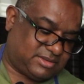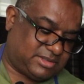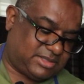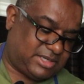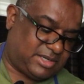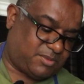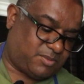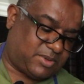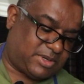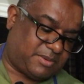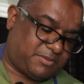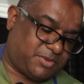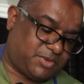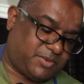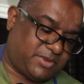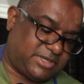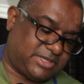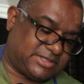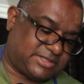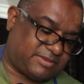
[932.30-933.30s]
And what I'm
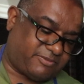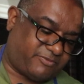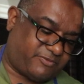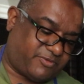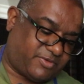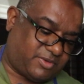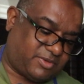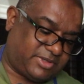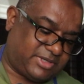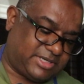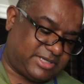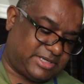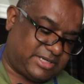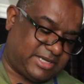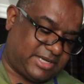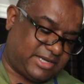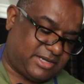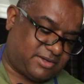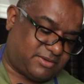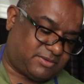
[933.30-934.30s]
doing is I'm folding it
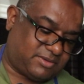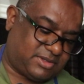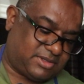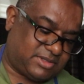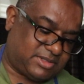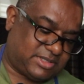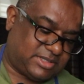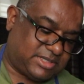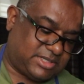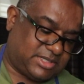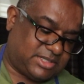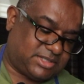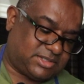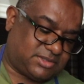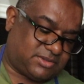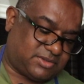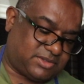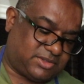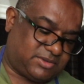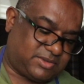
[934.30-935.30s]
down
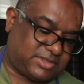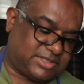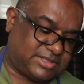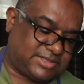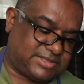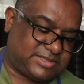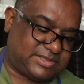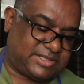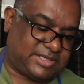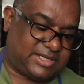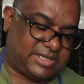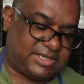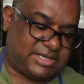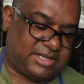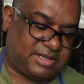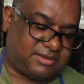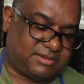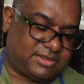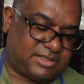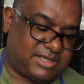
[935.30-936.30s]
so that you can see it. And
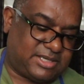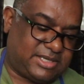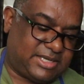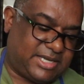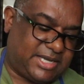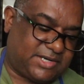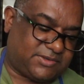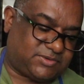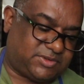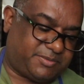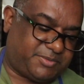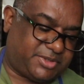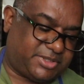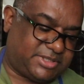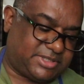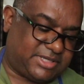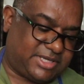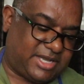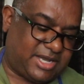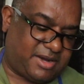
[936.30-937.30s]
I'll actually bring
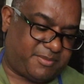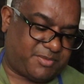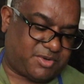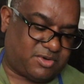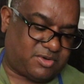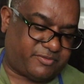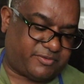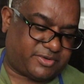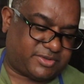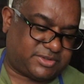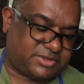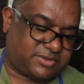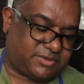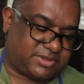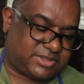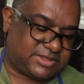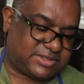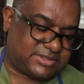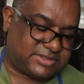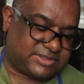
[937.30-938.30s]
the camera over so you
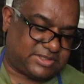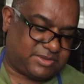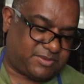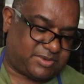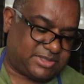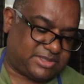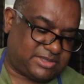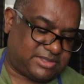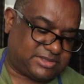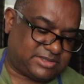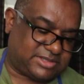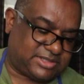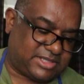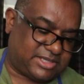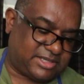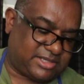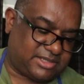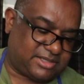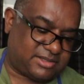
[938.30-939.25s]
can see what it looks like.